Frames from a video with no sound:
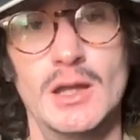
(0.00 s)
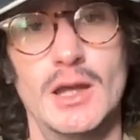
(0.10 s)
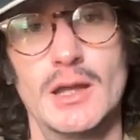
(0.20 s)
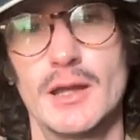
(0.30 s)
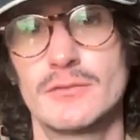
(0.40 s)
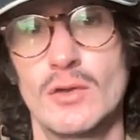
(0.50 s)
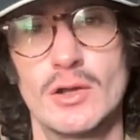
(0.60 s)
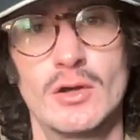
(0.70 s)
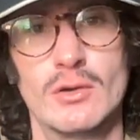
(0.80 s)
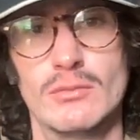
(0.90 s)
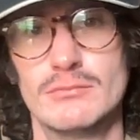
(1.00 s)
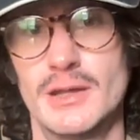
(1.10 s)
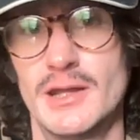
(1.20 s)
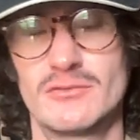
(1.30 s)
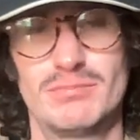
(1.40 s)
And I thought, oh,
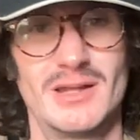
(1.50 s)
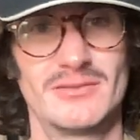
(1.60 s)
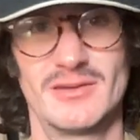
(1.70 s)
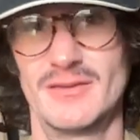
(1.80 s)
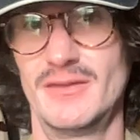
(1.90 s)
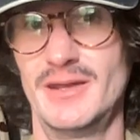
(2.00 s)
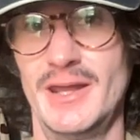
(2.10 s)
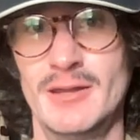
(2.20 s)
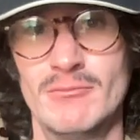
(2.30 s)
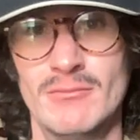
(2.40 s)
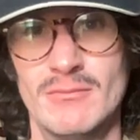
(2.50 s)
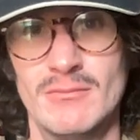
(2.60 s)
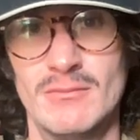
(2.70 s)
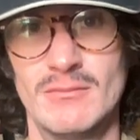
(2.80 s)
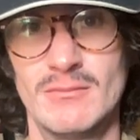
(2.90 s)
it has Pleasant in the name.
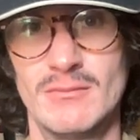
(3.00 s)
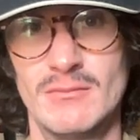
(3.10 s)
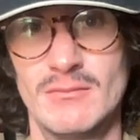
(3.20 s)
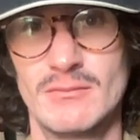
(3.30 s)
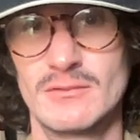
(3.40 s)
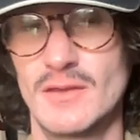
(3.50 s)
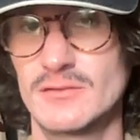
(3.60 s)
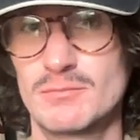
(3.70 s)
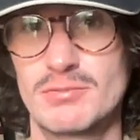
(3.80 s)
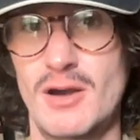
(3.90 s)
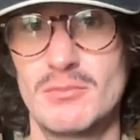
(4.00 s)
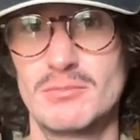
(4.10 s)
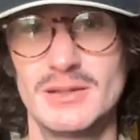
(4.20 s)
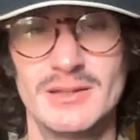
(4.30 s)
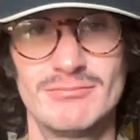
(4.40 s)
That's
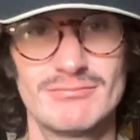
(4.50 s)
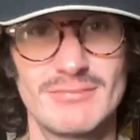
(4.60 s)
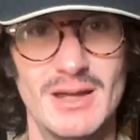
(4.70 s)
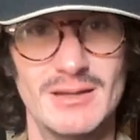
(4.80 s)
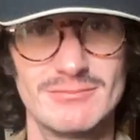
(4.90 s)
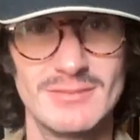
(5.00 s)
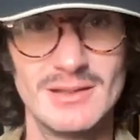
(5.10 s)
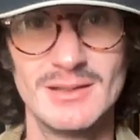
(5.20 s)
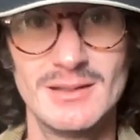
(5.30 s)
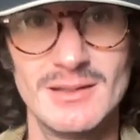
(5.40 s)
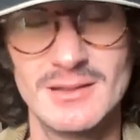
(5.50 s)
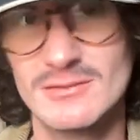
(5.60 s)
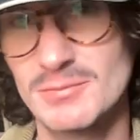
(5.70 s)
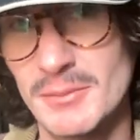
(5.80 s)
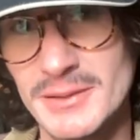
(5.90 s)
probably
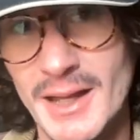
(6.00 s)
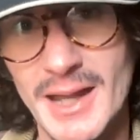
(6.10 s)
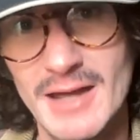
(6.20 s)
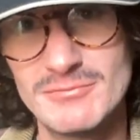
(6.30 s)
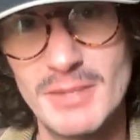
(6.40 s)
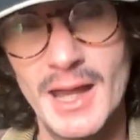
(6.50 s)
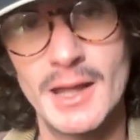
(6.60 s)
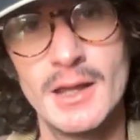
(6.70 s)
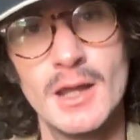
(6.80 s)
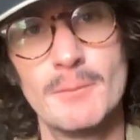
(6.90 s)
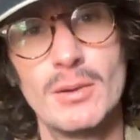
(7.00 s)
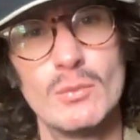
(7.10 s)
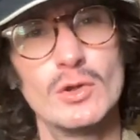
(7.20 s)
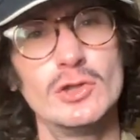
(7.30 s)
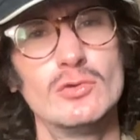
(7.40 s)
it's probably not half bad. But
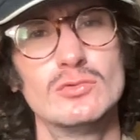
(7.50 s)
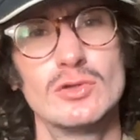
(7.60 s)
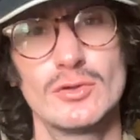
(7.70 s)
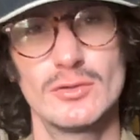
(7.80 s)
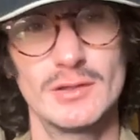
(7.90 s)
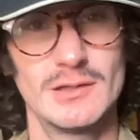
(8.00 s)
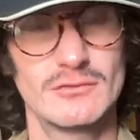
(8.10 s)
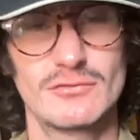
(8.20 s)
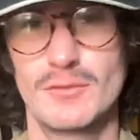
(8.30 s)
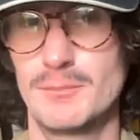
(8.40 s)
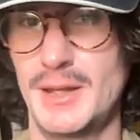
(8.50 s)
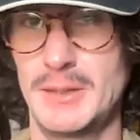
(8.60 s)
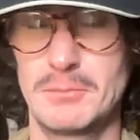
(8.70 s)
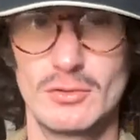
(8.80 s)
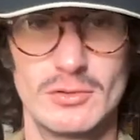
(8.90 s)
what you learn is from
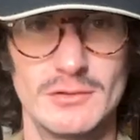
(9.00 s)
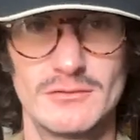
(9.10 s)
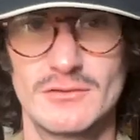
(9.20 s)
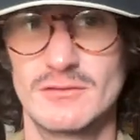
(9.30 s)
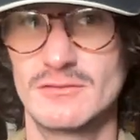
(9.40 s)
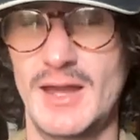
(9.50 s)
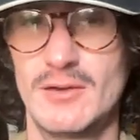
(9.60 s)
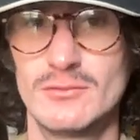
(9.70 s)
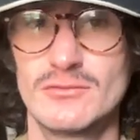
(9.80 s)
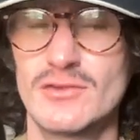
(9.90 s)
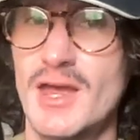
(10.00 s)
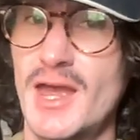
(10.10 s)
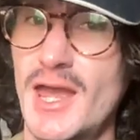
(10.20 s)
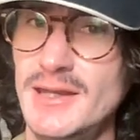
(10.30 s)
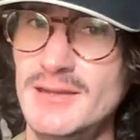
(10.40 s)
neighborhoods to towns,
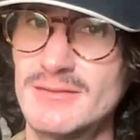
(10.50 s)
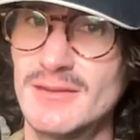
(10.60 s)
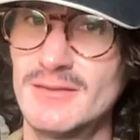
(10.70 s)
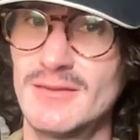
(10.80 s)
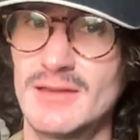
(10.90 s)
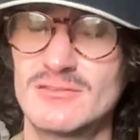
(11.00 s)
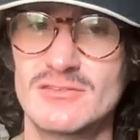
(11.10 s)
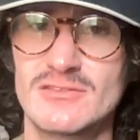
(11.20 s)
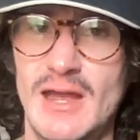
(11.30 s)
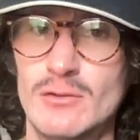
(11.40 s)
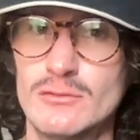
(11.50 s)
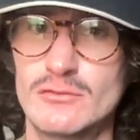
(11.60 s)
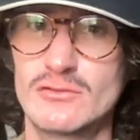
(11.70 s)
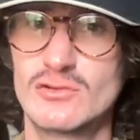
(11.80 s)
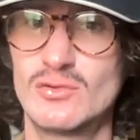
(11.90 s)
anything that
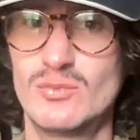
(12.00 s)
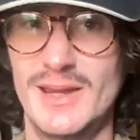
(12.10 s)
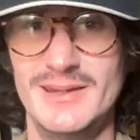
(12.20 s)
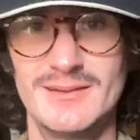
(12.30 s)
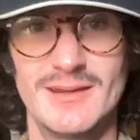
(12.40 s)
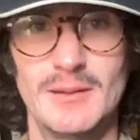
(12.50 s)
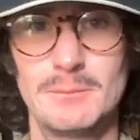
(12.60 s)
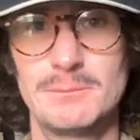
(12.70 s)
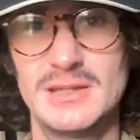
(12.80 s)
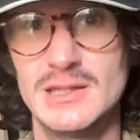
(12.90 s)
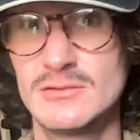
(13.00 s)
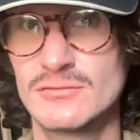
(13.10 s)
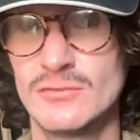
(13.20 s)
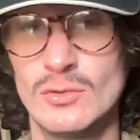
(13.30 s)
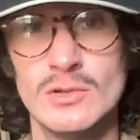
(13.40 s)
sounds quaint and
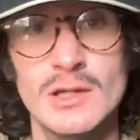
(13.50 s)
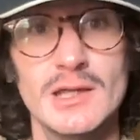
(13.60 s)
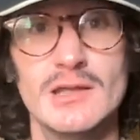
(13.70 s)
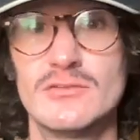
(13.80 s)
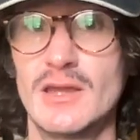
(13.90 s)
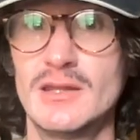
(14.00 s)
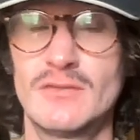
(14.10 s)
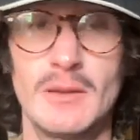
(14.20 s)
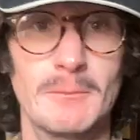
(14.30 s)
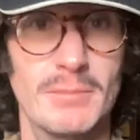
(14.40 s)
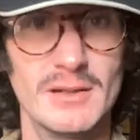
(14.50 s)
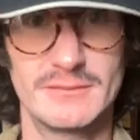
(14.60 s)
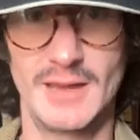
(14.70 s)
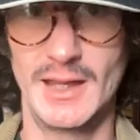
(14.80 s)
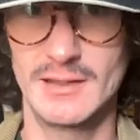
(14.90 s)
peaceful is anything but
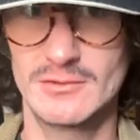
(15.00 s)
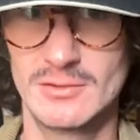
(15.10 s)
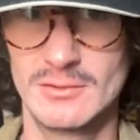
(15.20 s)
that.